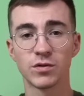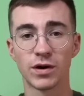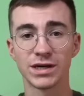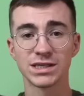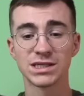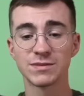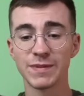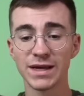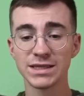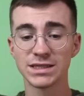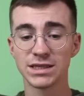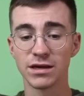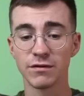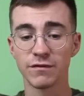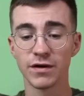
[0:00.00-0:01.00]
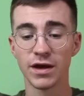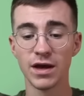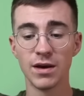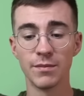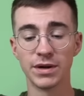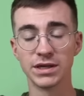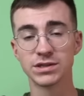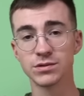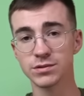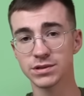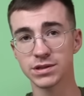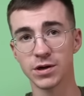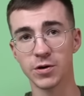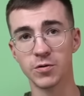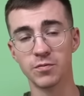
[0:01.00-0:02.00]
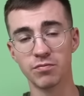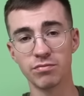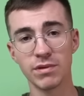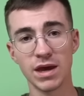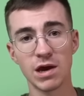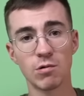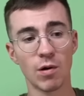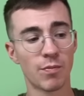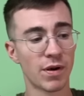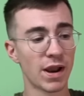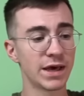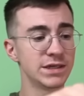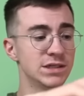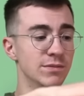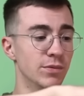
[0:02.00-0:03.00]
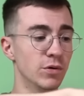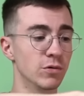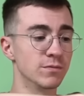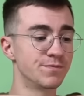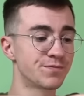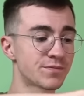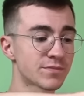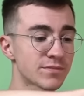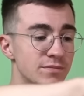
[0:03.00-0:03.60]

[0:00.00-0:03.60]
Retro Future love to buy a bunch of cool stuff and unbox it for